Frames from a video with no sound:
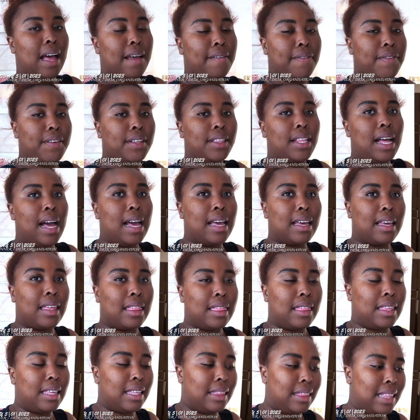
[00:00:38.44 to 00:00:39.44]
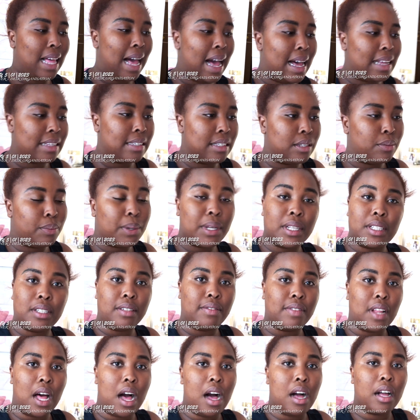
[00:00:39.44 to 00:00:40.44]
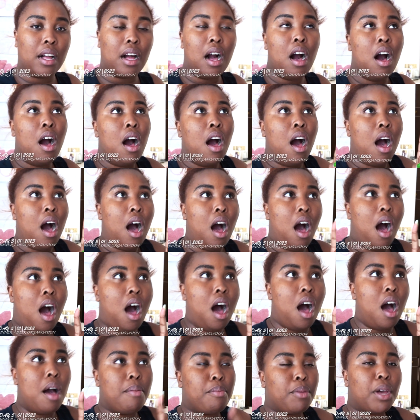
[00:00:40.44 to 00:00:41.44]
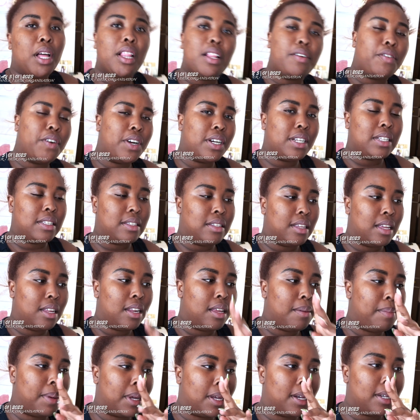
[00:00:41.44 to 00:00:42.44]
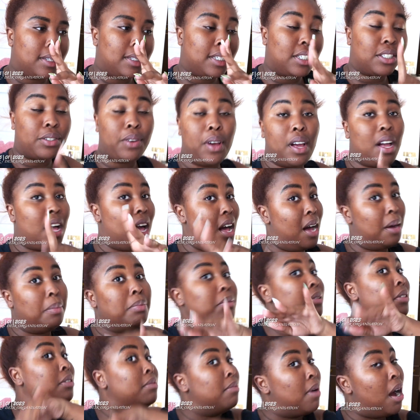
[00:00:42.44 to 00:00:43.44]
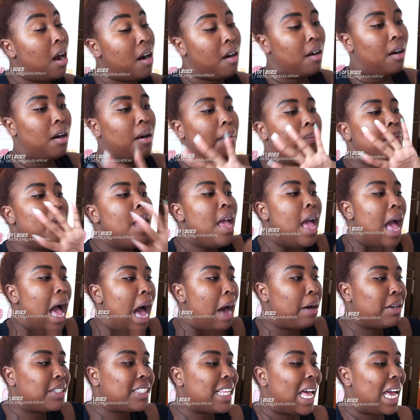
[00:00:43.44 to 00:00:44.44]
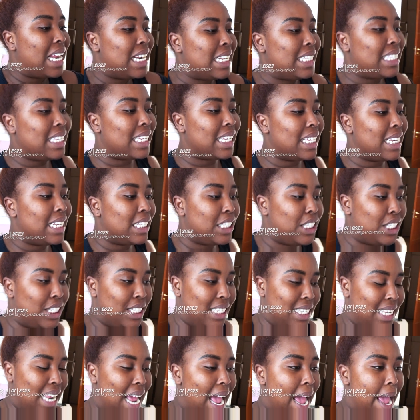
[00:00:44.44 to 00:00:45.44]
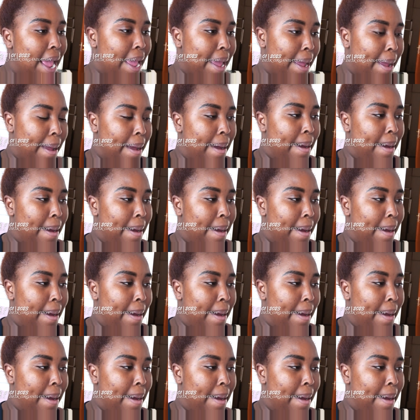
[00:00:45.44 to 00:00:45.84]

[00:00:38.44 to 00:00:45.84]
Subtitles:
I feel like the last weekly vlog, y'all have already seen it because it's going up tomorrow. I was editing it today.